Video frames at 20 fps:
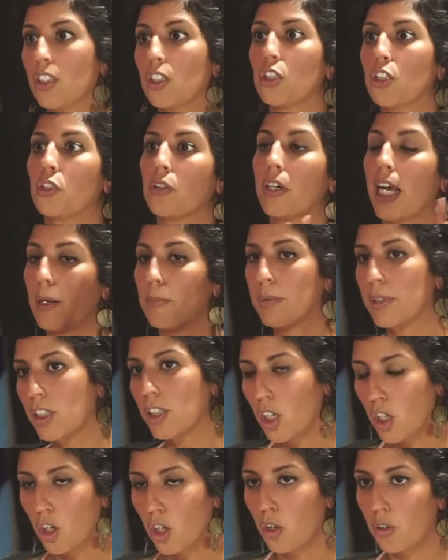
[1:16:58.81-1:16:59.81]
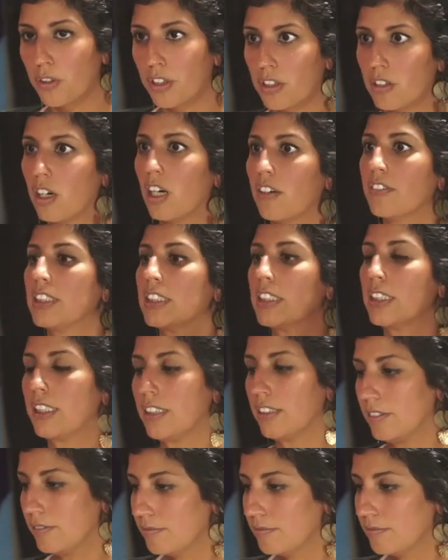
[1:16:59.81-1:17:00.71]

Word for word: Grab and go, and they're obviously, you